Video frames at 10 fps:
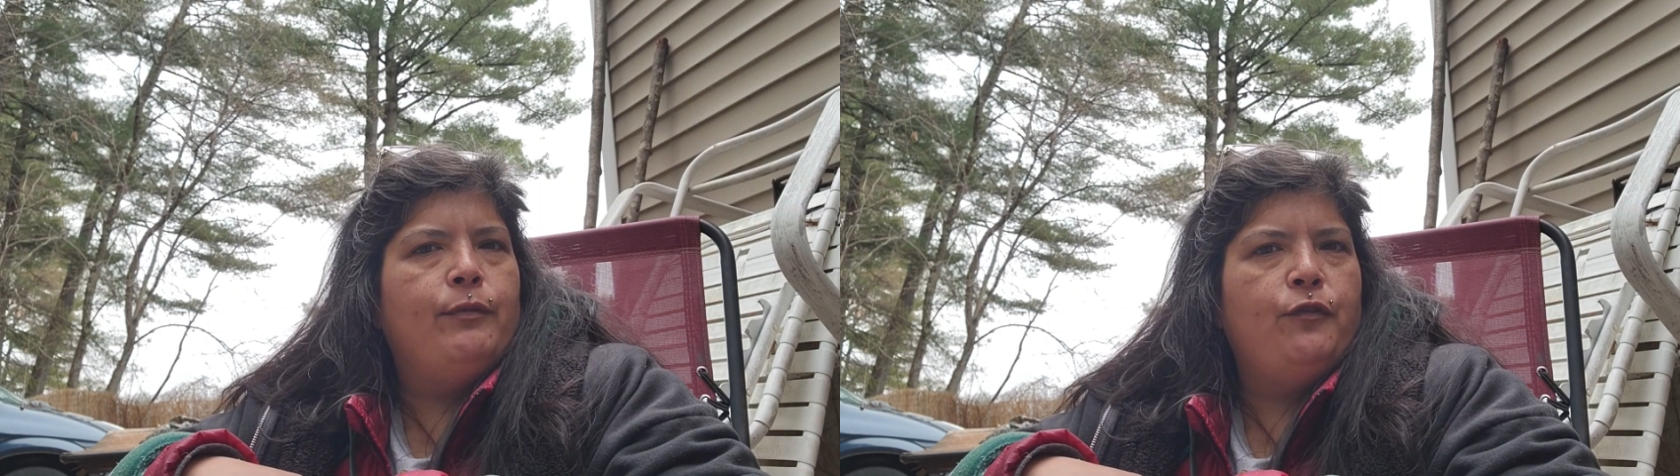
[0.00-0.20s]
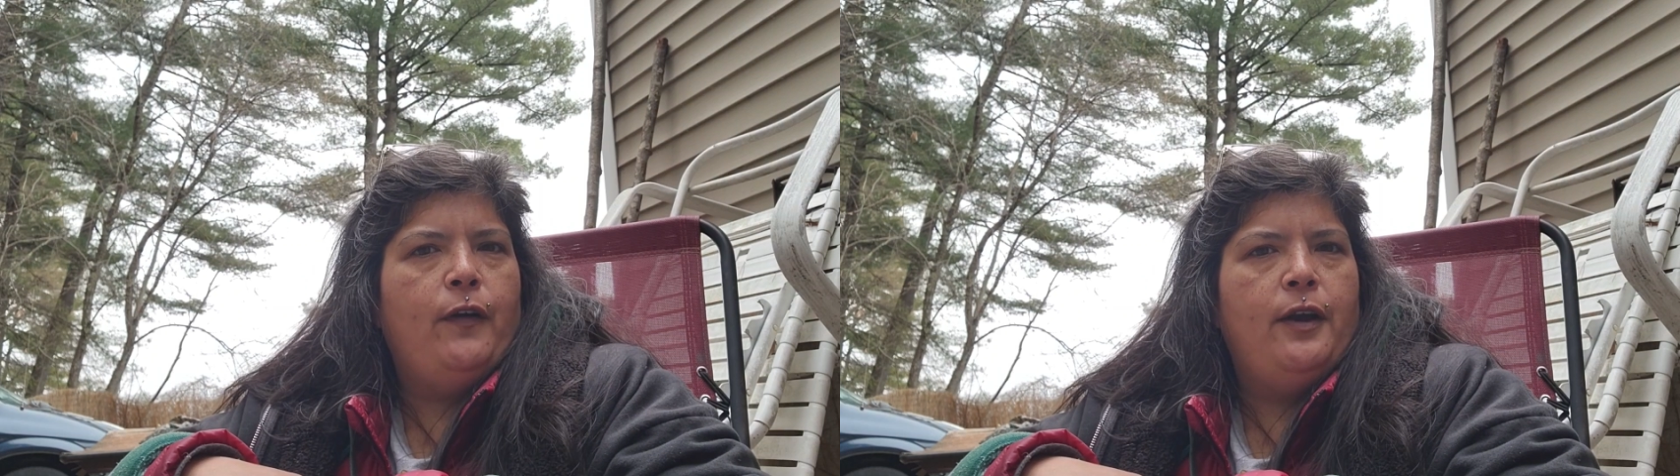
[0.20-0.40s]

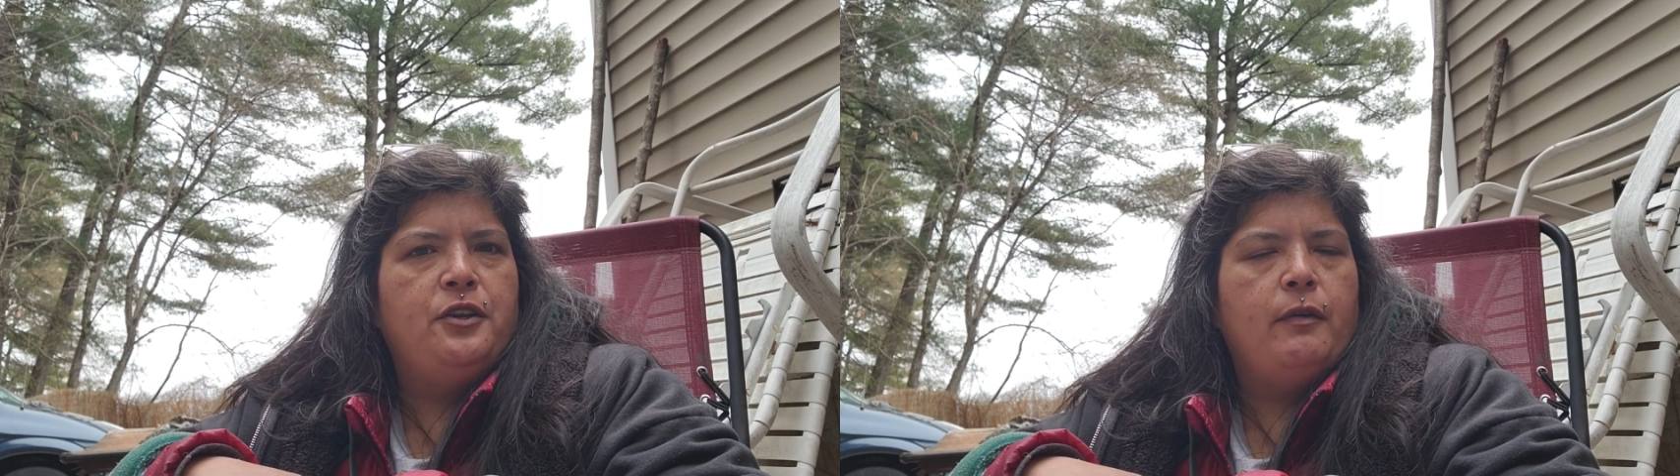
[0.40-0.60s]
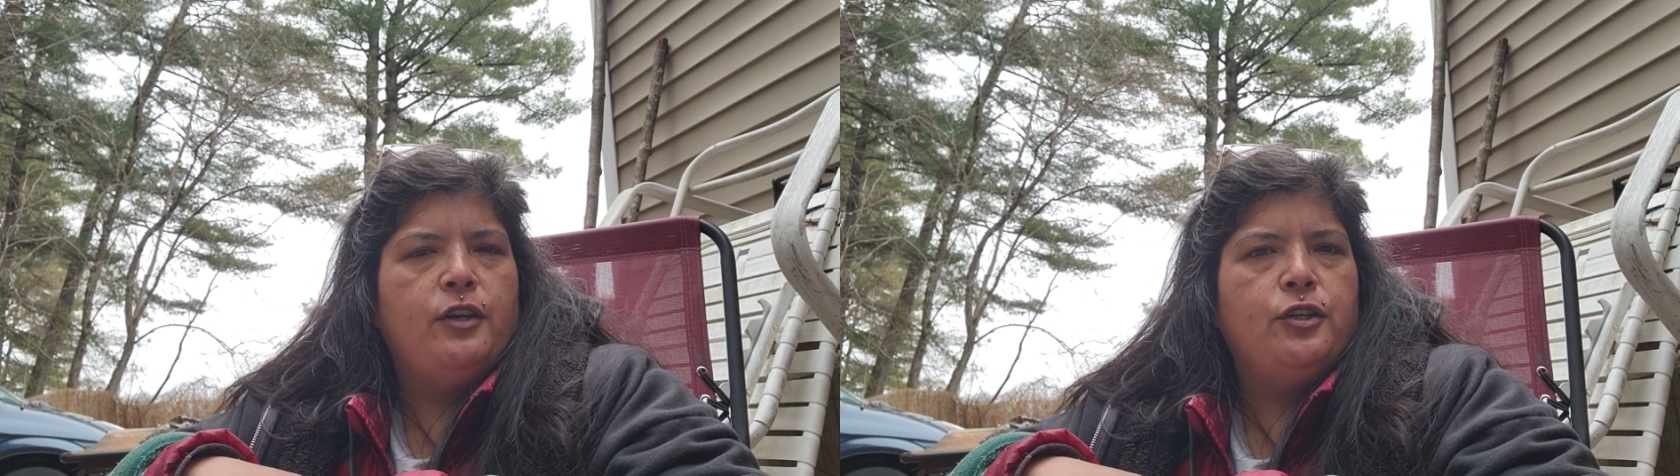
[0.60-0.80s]
fire
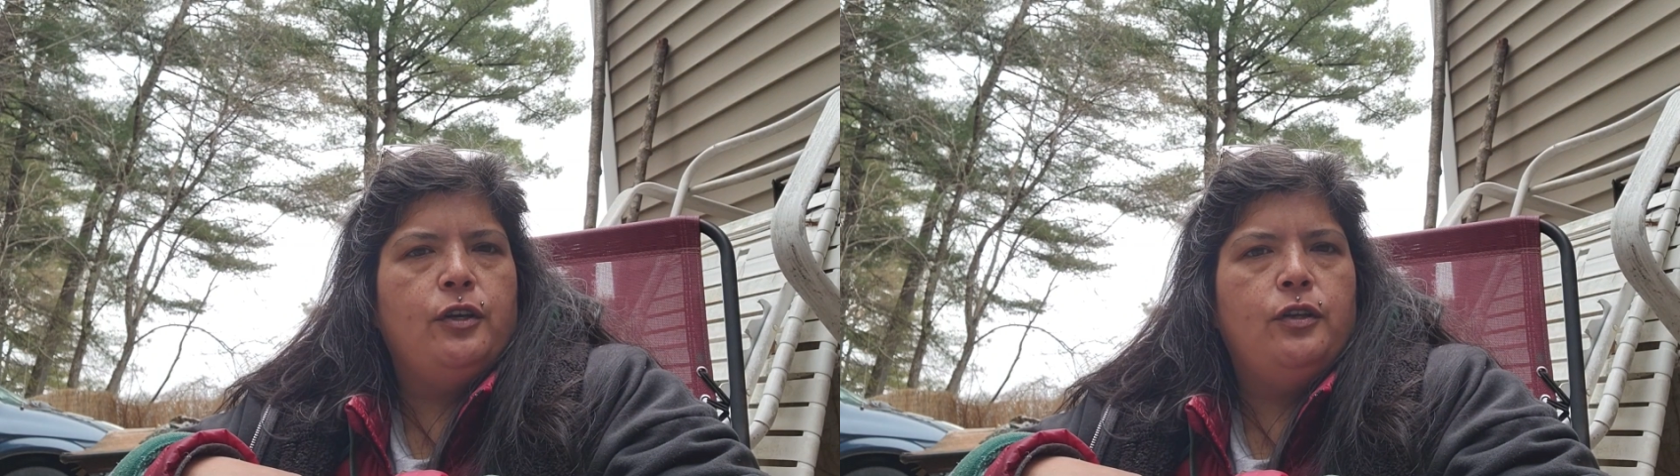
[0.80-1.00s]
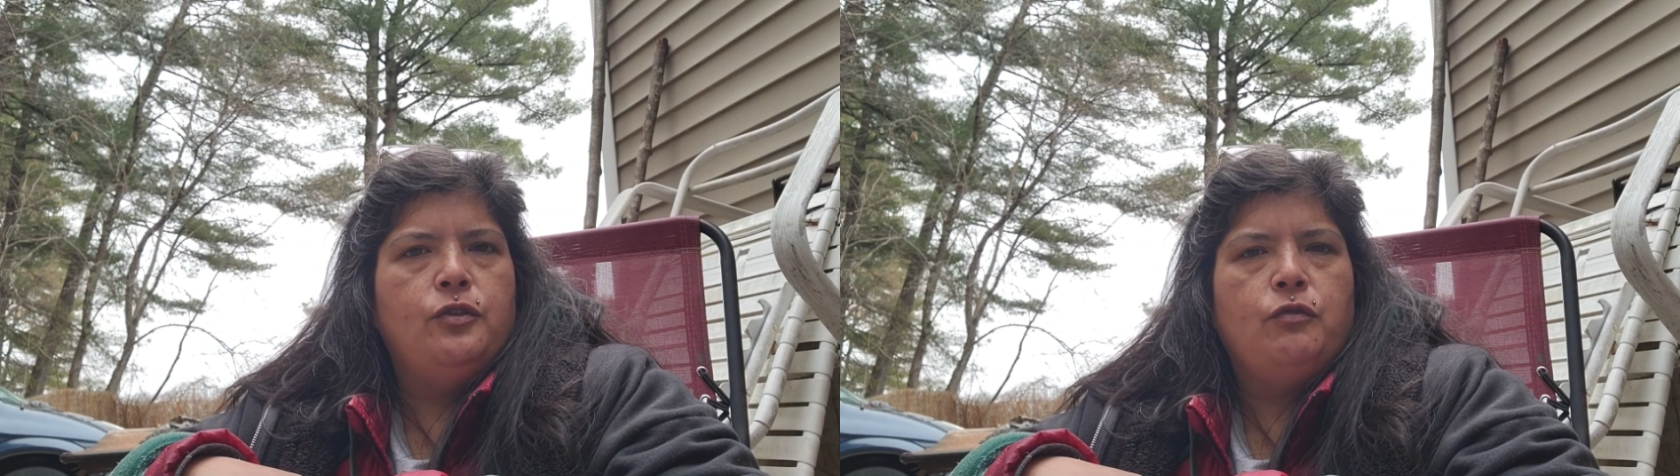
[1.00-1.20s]
direction
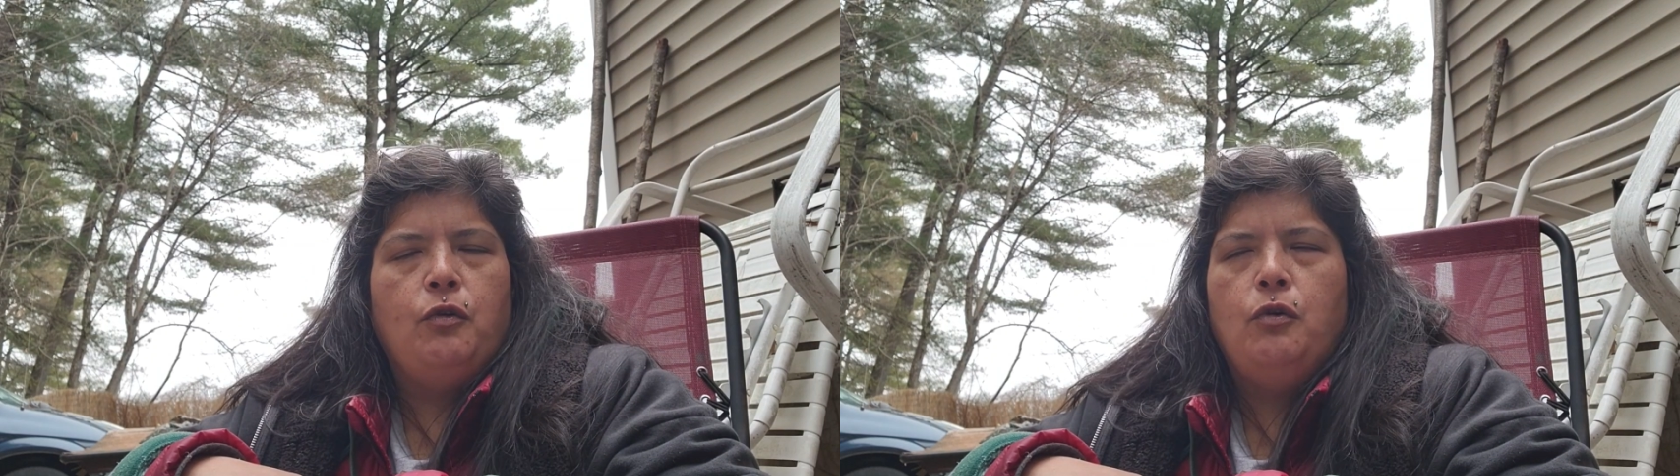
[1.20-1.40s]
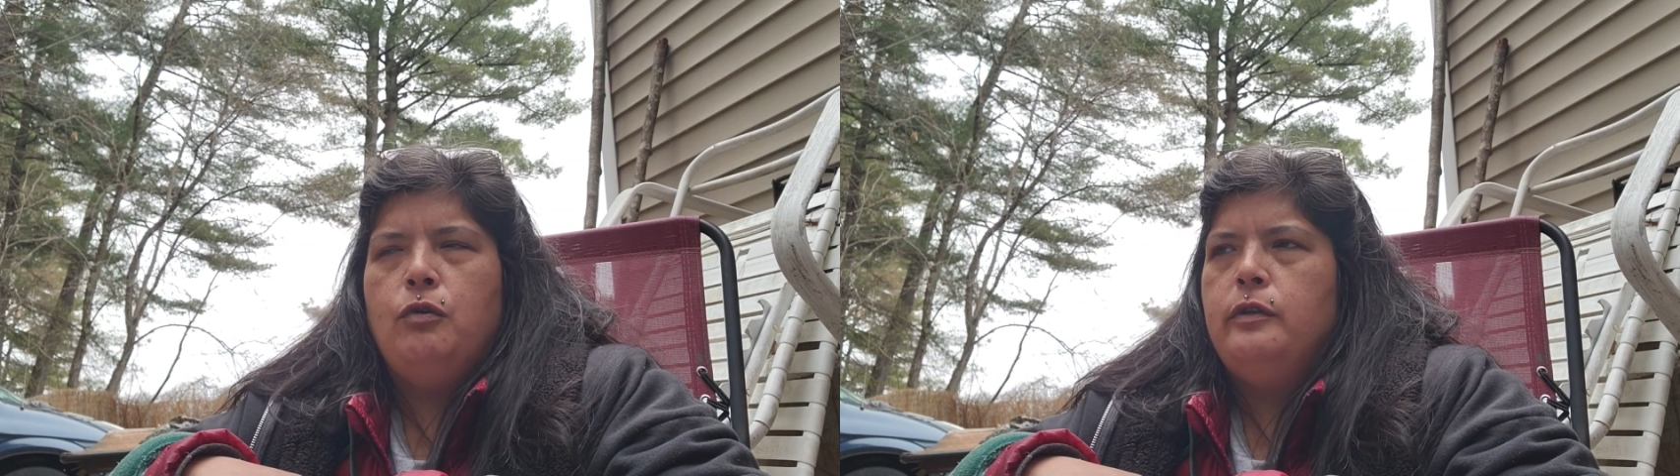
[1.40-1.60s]

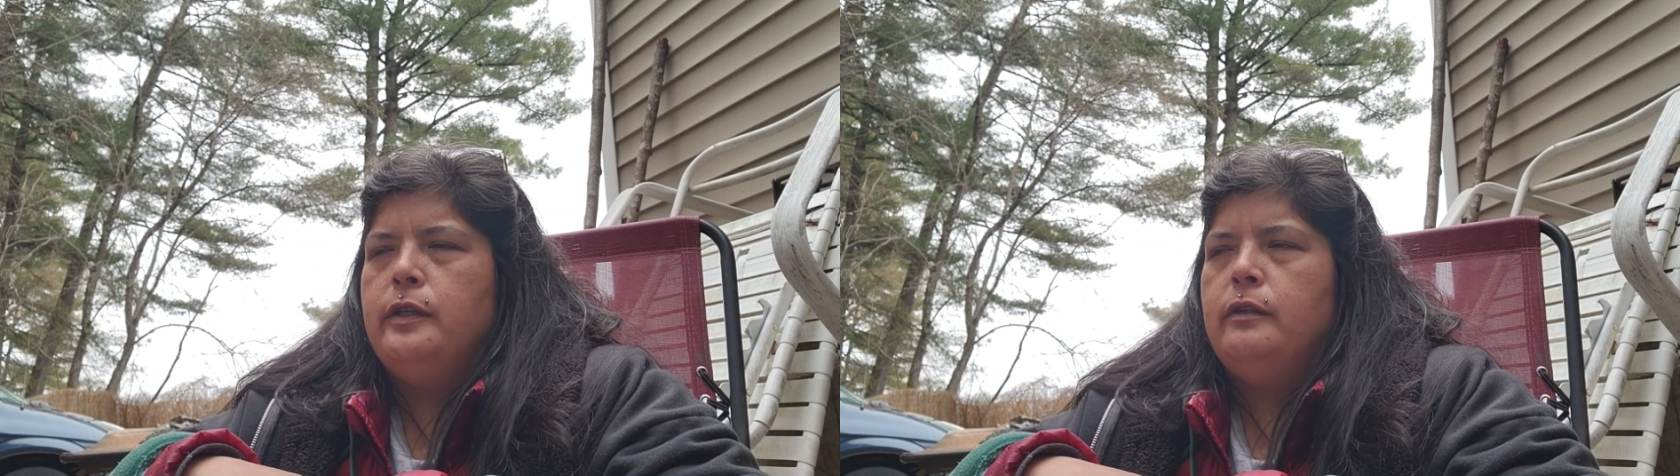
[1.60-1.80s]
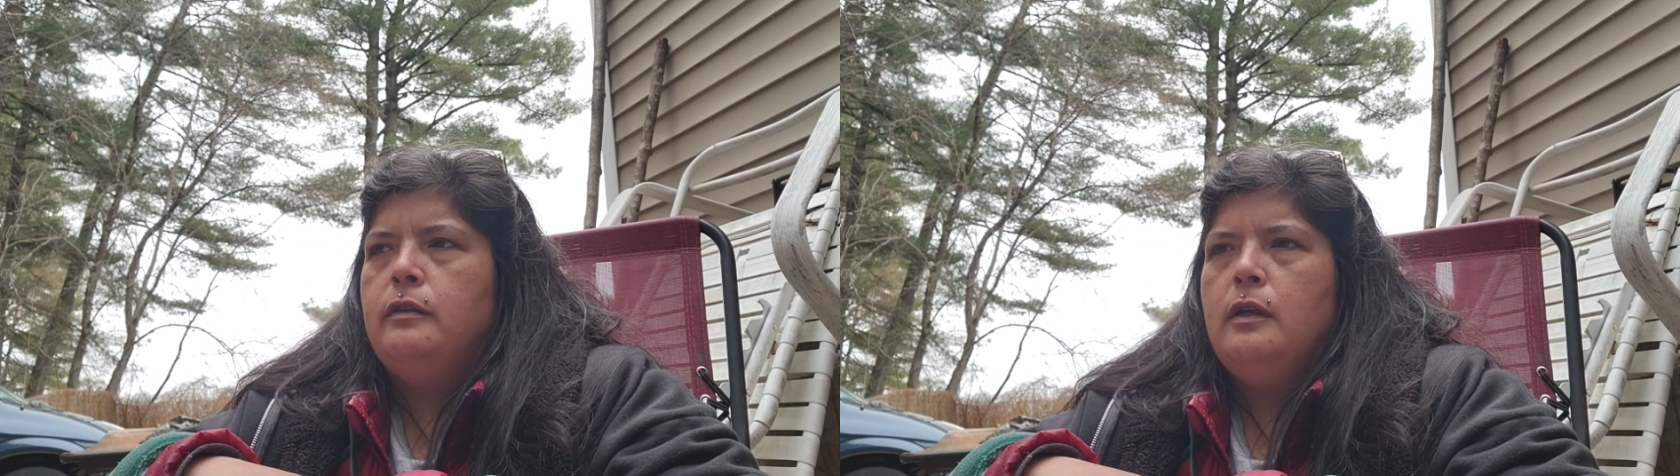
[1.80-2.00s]
control and